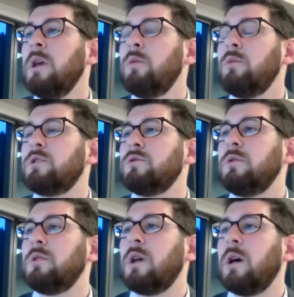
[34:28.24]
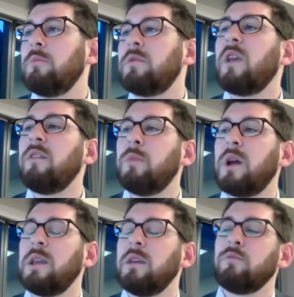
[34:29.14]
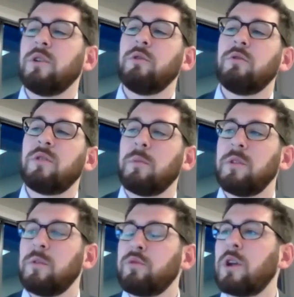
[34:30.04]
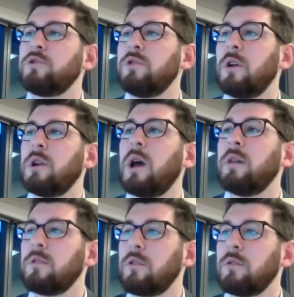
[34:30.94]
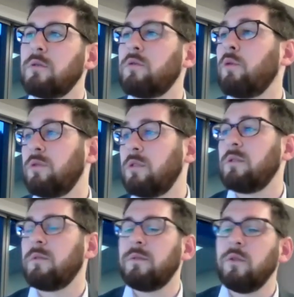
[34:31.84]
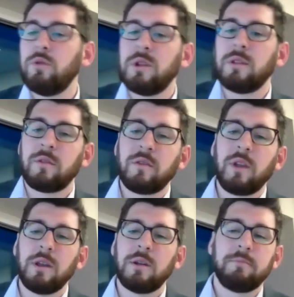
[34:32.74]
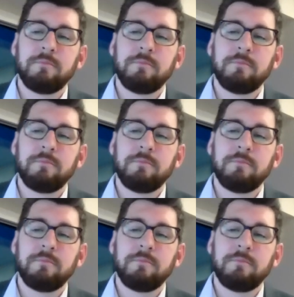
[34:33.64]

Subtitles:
which will save money and reduce some of the pressure on other sources of food in the state.